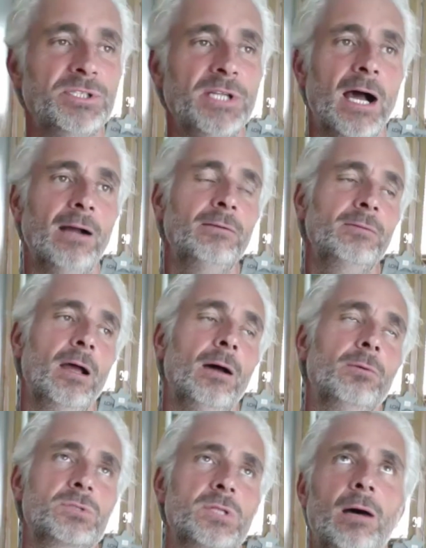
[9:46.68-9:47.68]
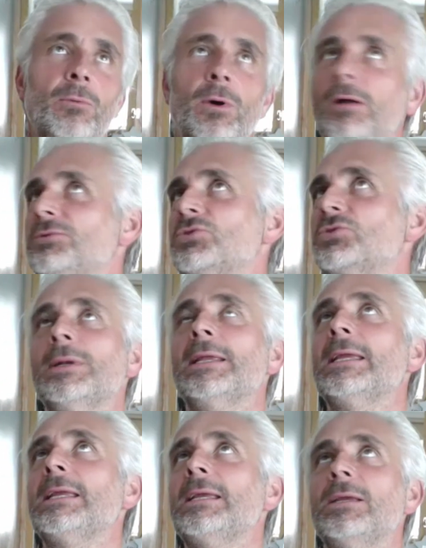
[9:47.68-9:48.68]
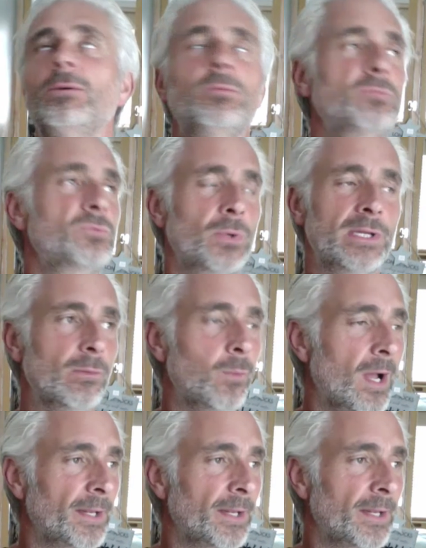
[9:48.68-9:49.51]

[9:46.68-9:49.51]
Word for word: young. I was like what 20. Oh, but you're